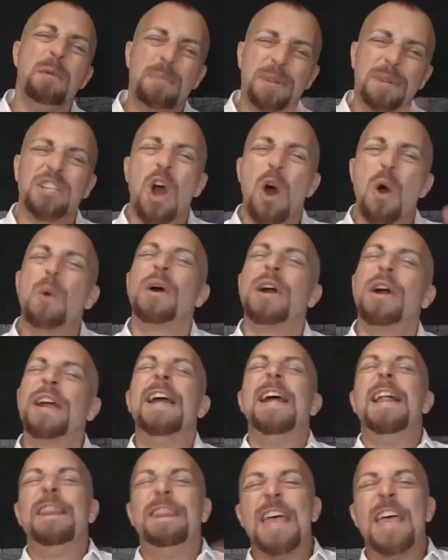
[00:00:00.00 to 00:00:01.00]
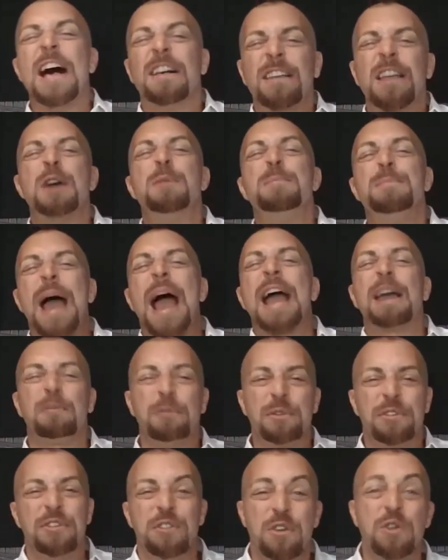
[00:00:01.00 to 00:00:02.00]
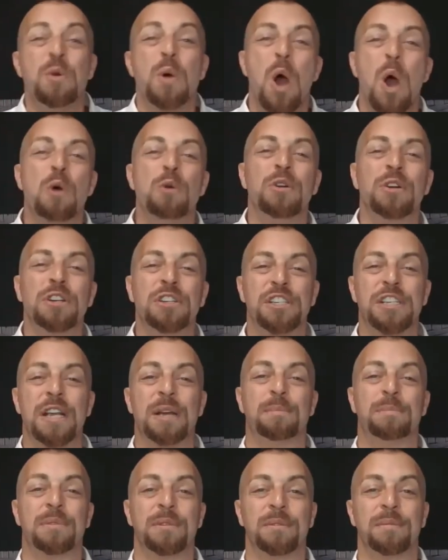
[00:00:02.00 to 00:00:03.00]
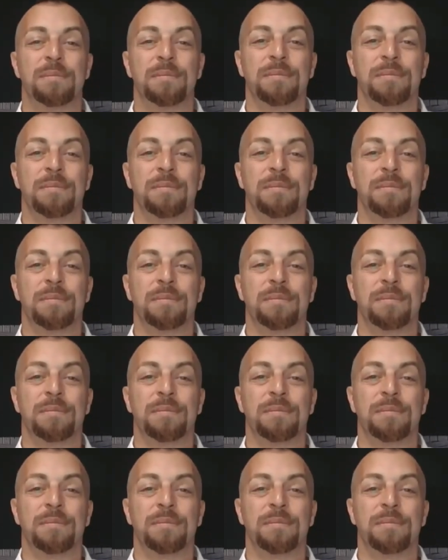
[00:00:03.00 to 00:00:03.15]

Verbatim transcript: then, but don't worry, they'll come back with new ownership.